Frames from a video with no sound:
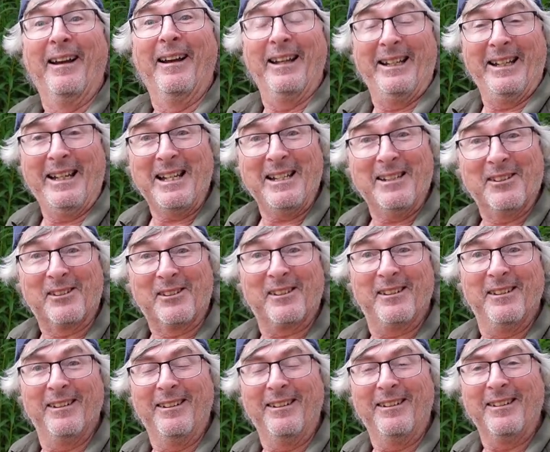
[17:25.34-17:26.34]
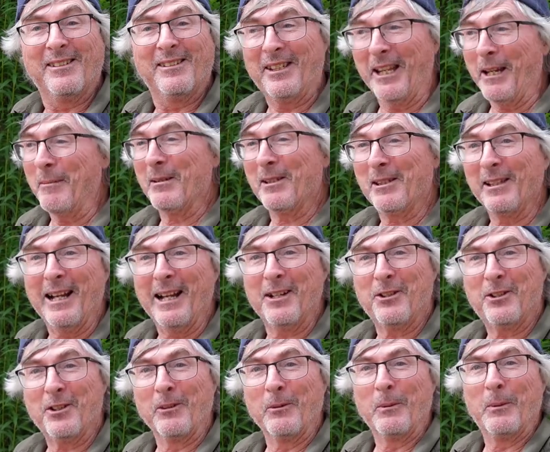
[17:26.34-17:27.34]
it is. Same as
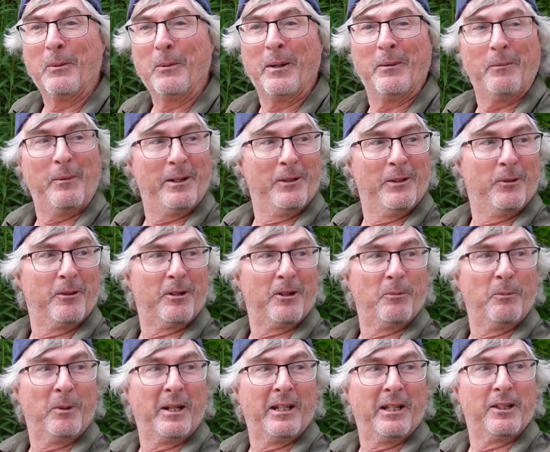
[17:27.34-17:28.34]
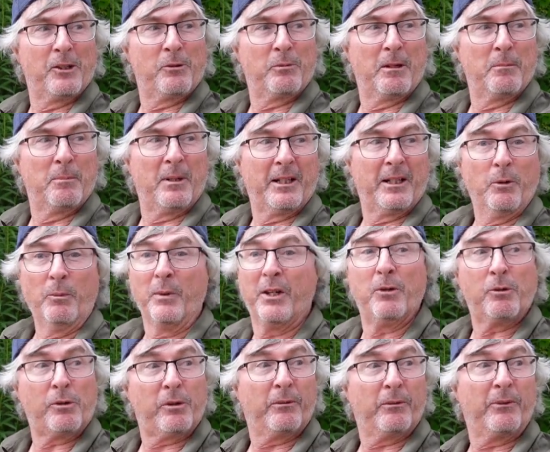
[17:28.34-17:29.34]
last year when we went north. We got this red bucket. We
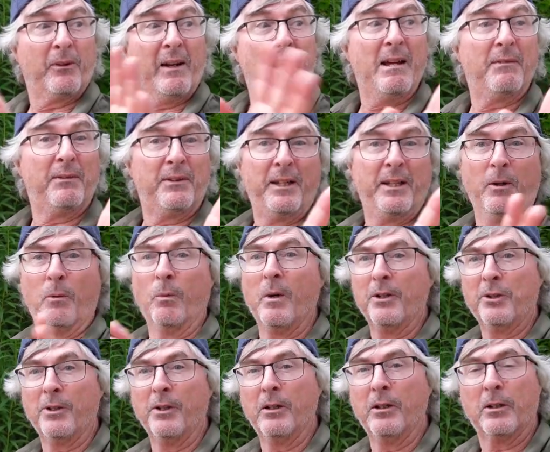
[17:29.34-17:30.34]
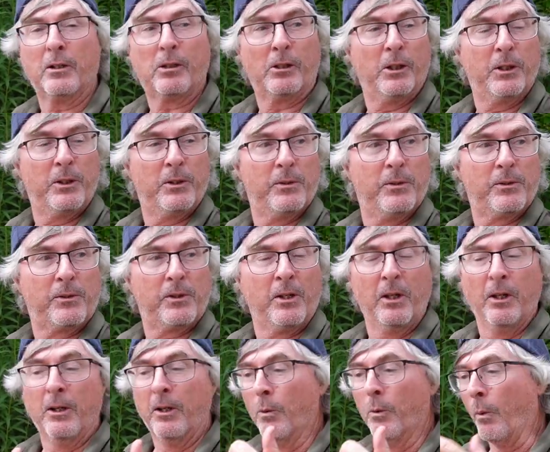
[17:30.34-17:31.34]
used it for everything. Washing our clothes,
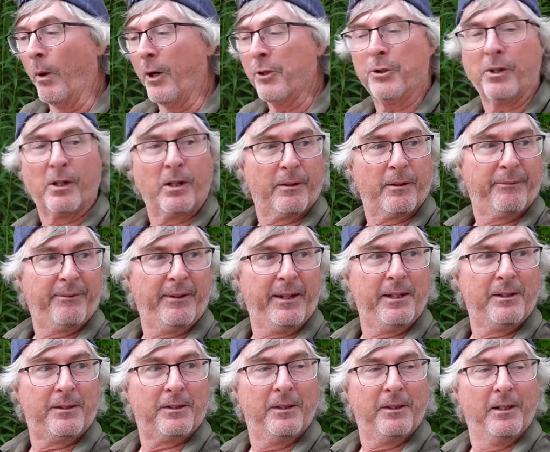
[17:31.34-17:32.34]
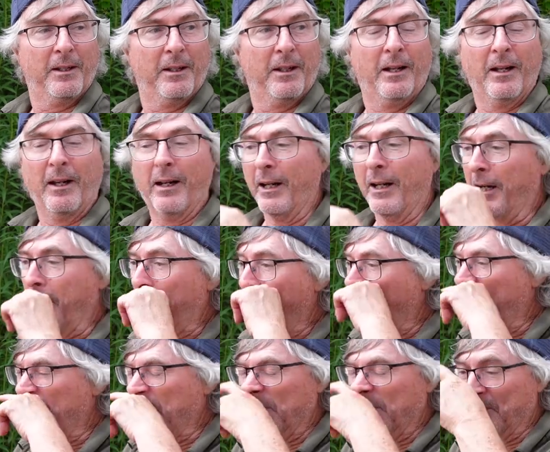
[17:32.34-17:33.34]
washing our feet,
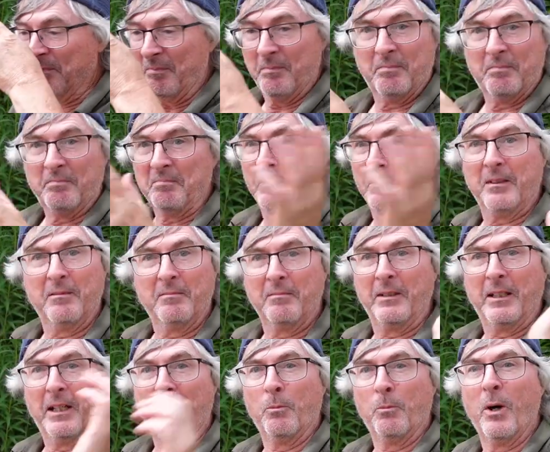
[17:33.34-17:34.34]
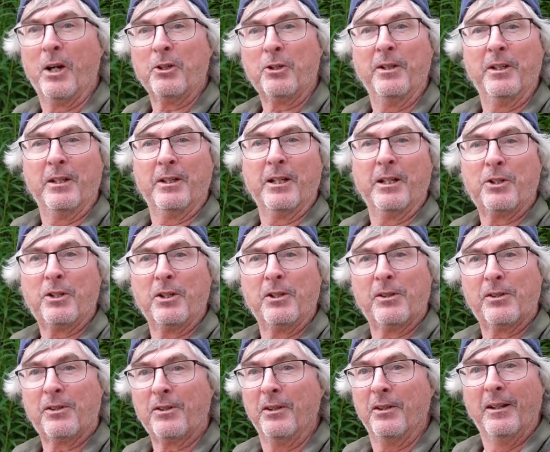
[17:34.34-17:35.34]
um, uh, washing the
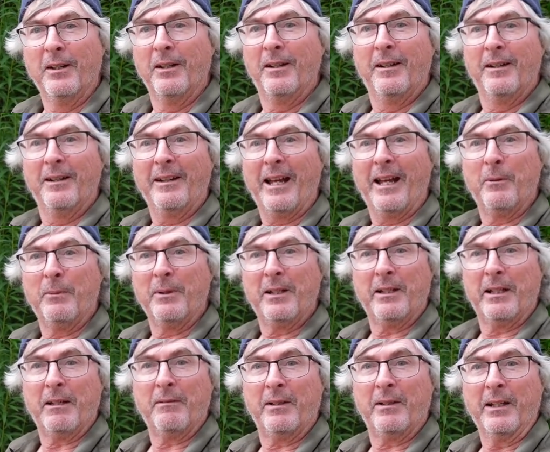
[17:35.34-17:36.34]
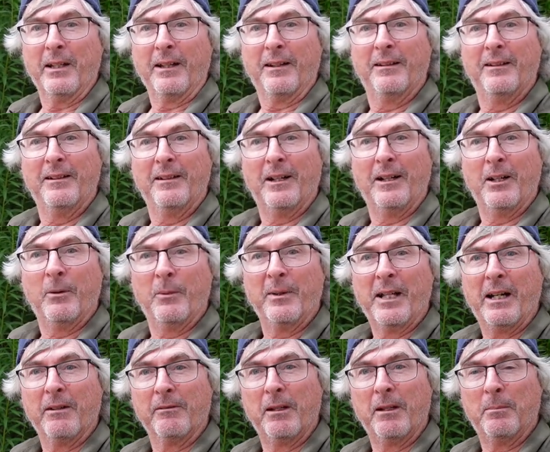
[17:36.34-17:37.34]
dishes. Yeah, we did everything uh, with
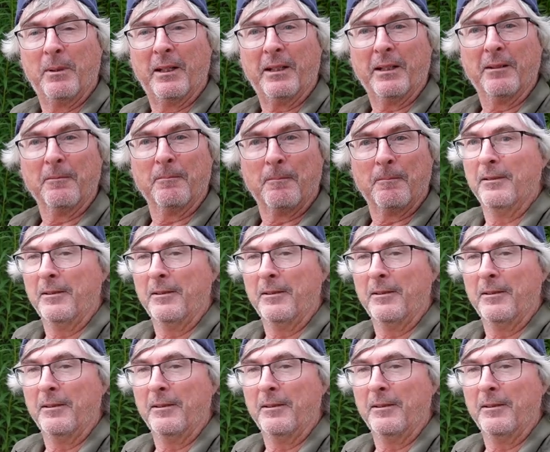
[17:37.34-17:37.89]
that red bucket.